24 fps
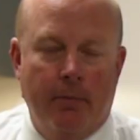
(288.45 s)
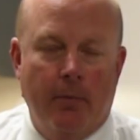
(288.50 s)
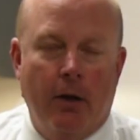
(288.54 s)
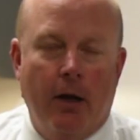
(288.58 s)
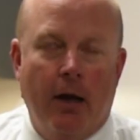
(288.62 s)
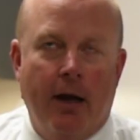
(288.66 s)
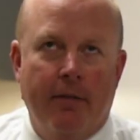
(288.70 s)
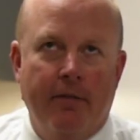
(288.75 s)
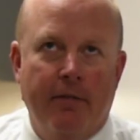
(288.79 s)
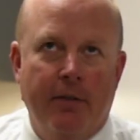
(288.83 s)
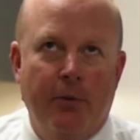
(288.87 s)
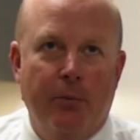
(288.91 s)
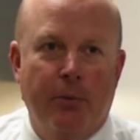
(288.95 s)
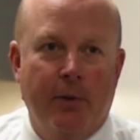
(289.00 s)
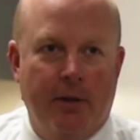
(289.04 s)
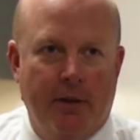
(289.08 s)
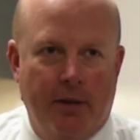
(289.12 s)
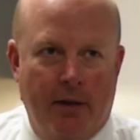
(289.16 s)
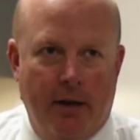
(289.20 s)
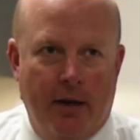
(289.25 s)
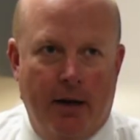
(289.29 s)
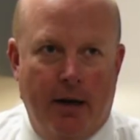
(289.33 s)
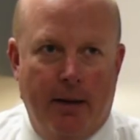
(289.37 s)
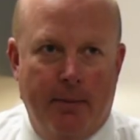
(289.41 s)
Coffee
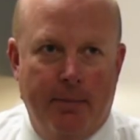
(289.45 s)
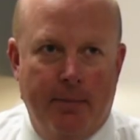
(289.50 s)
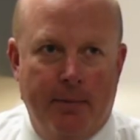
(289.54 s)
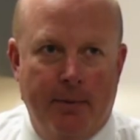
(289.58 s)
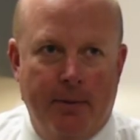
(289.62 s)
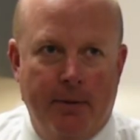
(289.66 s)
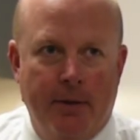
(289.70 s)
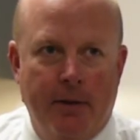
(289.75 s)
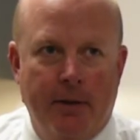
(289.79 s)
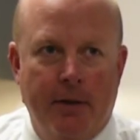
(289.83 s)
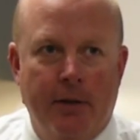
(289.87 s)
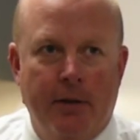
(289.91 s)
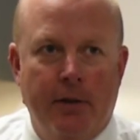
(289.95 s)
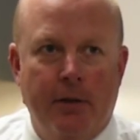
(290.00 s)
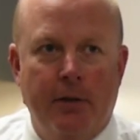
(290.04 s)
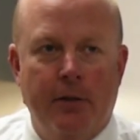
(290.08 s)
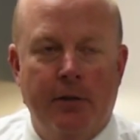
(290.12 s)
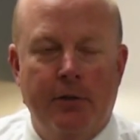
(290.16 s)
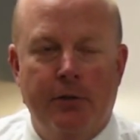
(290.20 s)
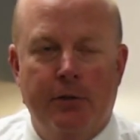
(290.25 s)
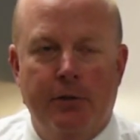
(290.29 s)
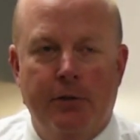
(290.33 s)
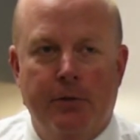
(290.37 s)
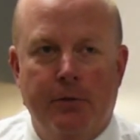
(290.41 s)
with a Cop,
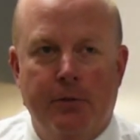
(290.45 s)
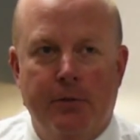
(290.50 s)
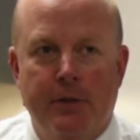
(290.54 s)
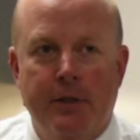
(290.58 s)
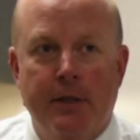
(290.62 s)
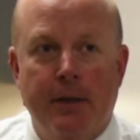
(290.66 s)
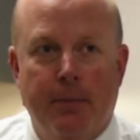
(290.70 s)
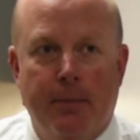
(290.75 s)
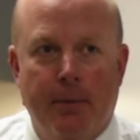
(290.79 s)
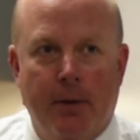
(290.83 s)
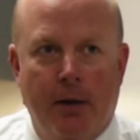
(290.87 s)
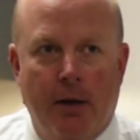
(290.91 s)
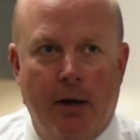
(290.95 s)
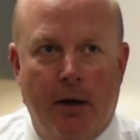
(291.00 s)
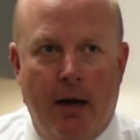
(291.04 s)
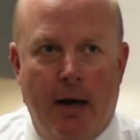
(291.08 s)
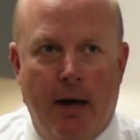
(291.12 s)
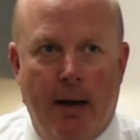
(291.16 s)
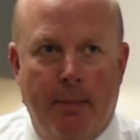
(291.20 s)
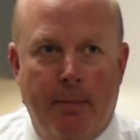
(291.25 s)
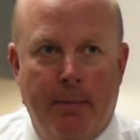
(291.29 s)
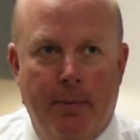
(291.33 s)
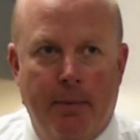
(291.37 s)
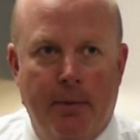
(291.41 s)
to Tip a
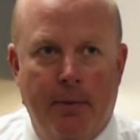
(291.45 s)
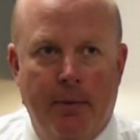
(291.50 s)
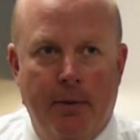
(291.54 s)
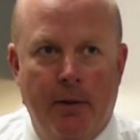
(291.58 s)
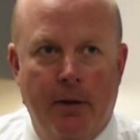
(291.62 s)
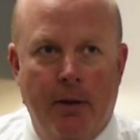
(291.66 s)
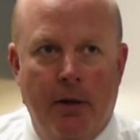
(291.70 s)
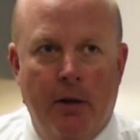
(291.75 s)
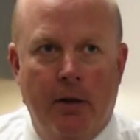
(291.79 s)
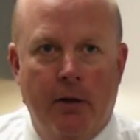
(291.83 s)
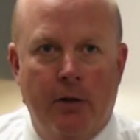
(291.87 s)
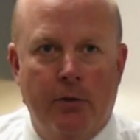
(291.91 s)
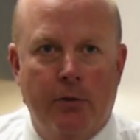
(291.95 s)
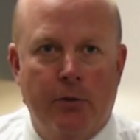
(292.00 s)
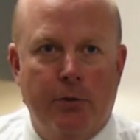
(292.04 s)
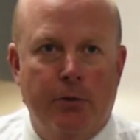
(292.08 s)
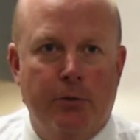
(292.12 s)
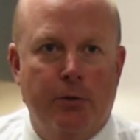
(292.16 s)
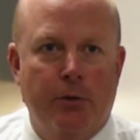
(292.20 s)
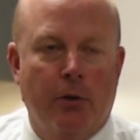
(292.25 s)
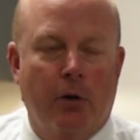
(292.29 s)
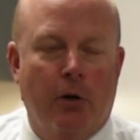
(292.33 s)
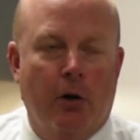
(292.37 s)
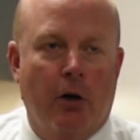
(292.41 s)
Cop,
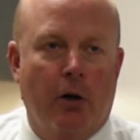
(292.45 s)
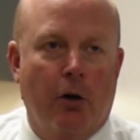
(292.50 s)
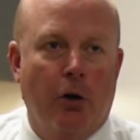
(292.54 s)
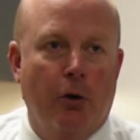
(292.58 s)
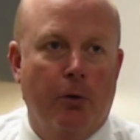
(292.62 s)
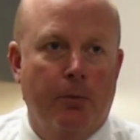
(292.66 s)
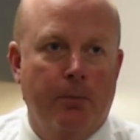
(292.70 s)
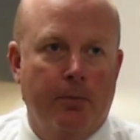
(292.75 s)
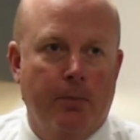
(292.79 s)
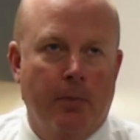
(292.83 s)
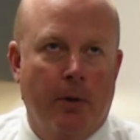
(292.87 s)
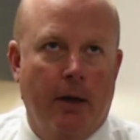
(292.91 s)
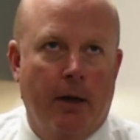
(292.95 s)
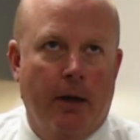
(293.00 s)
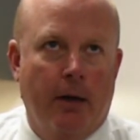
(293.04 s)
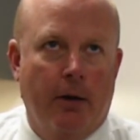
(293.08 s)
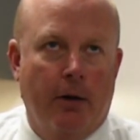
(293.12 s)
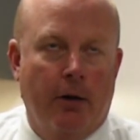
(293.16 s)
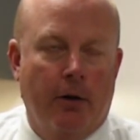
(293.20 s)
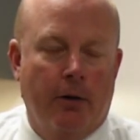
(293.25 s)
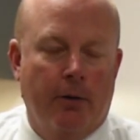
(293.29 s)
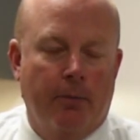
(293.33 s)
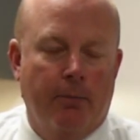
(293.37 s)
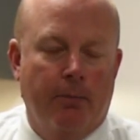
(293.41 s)
to
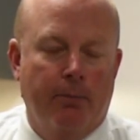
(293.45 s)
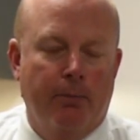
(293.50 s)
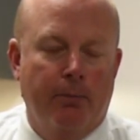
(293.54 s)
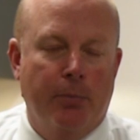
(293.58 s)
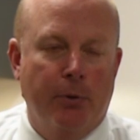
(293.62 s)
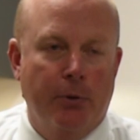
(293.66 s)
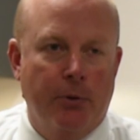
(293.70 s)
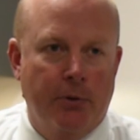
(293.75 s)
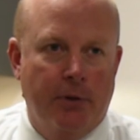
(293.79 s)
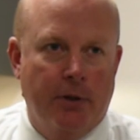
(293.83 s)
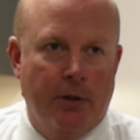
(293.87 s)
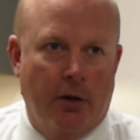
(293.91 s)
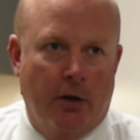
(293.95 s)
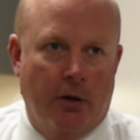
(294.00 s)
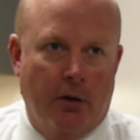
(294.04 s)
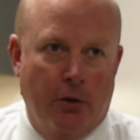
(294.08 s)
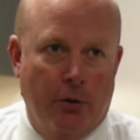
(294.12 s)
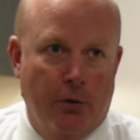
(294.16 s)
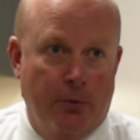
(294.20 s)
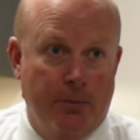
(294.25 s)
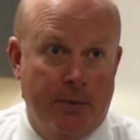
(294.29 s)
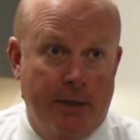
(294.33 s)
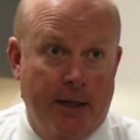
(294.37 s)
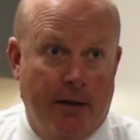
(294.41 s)
our booth at
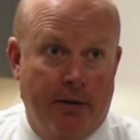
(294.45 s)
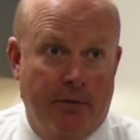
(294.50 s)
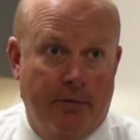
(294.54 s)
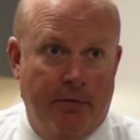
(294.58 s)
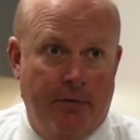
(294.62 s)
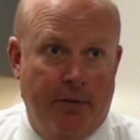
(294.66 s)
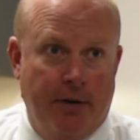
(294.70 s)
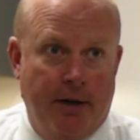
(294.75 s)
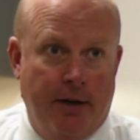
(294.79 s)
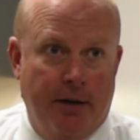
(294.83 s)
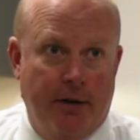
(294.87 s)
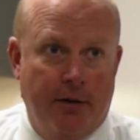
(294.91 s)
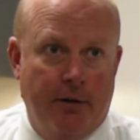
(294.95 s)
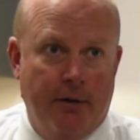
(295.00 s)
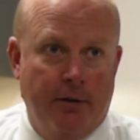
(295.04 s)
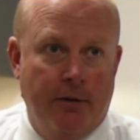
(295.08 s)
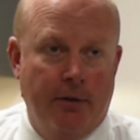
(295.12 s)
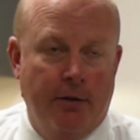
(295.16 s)
our hometown fair.